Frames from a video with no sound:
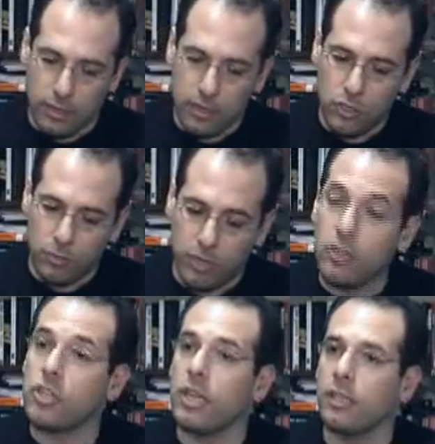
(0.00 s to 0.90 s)
Egypt
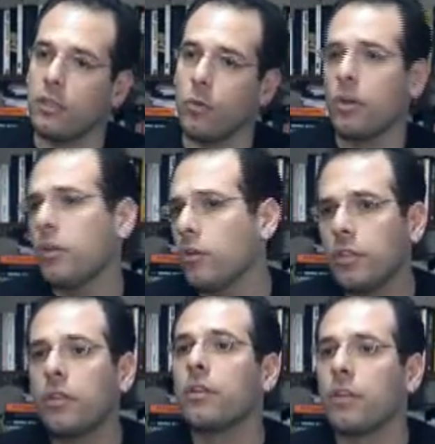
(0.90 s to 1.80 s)
initiated the war in
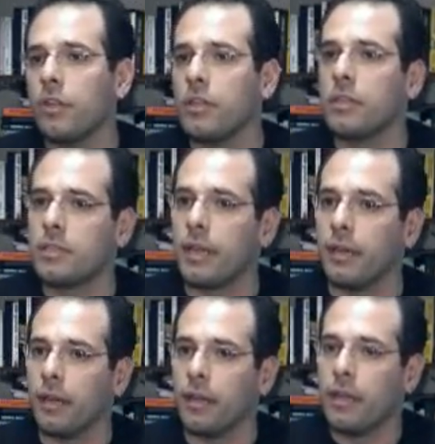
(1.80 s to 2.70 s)
order to return
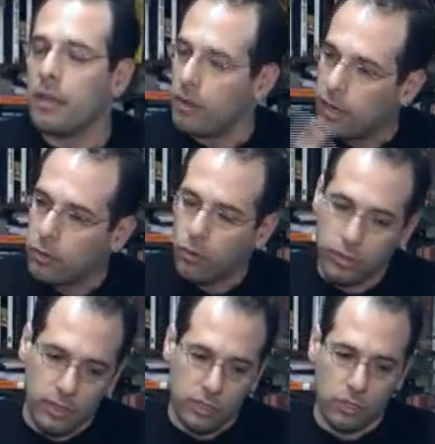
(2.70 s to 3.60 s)
Sinai in
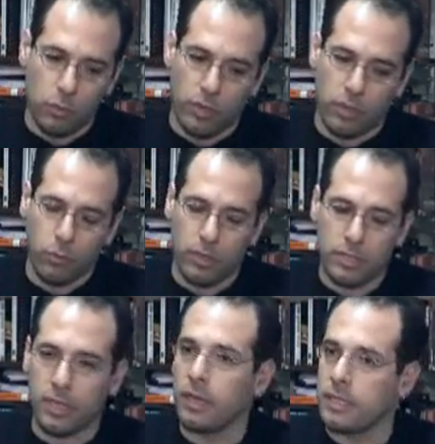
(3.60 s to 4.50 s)
coordination with
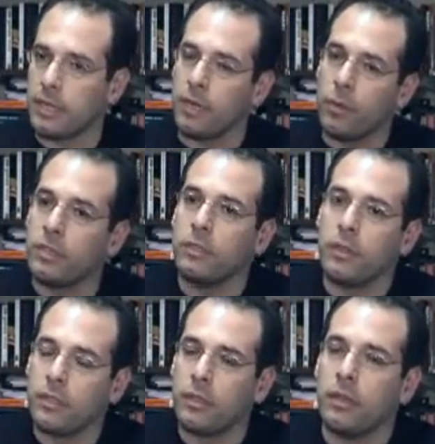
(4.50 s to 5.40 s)
Syria. Syria wanted
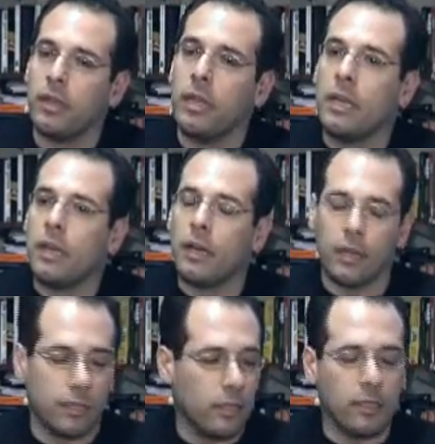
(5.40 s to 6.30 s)
to return
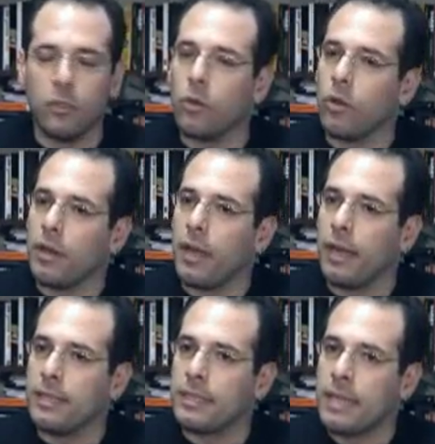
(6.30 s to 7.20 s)
the Golan
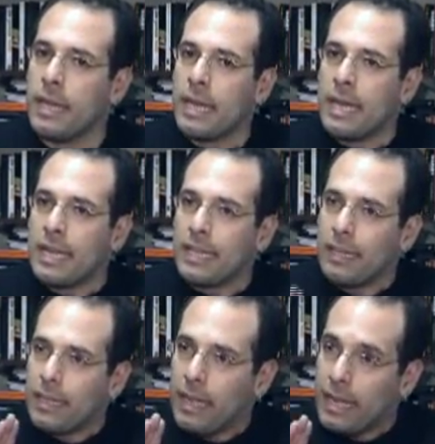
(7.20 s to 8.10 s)
Heights.
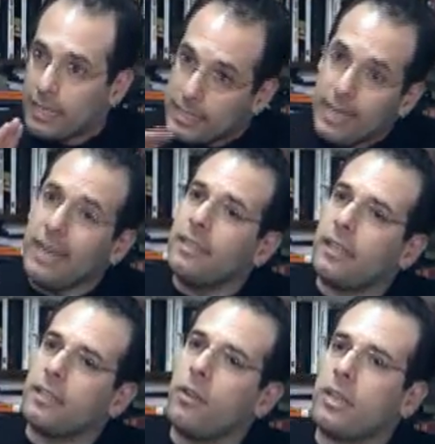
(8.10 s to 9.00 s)
It is then
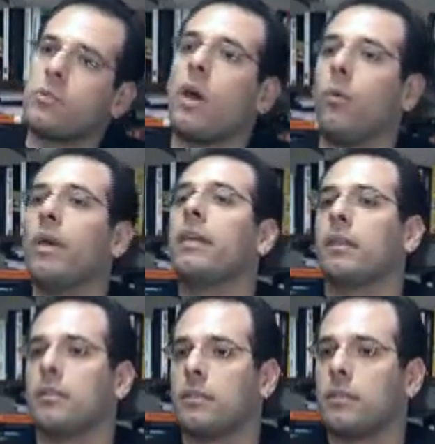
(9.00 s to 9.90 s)
that the US
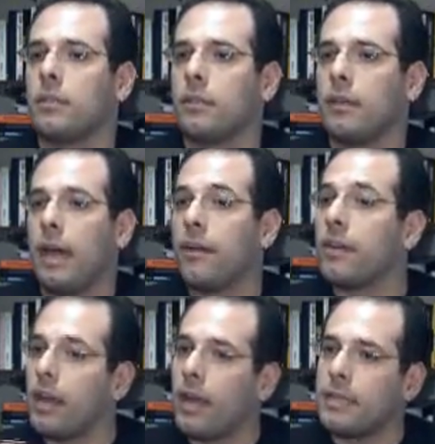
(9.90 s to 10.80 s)
awakens and
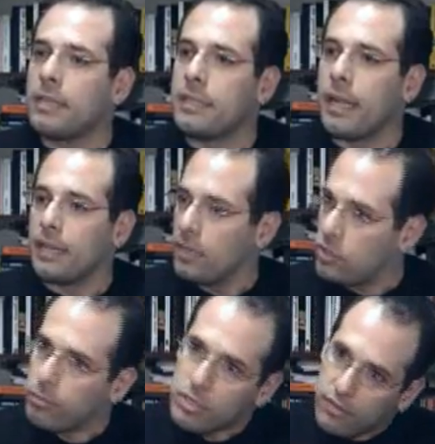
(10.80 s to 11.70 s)
realizes that
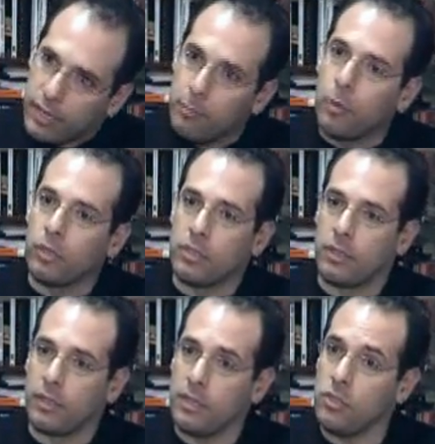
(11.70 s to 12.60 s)
Egypt is a very important
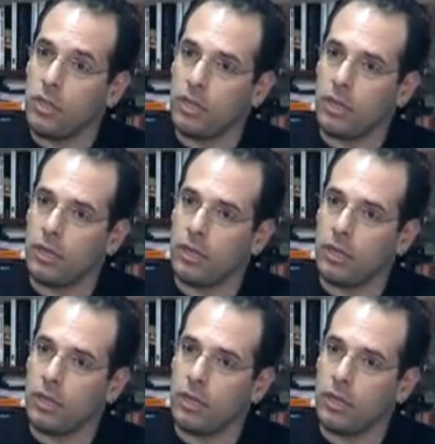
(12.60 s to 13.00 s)
strategic.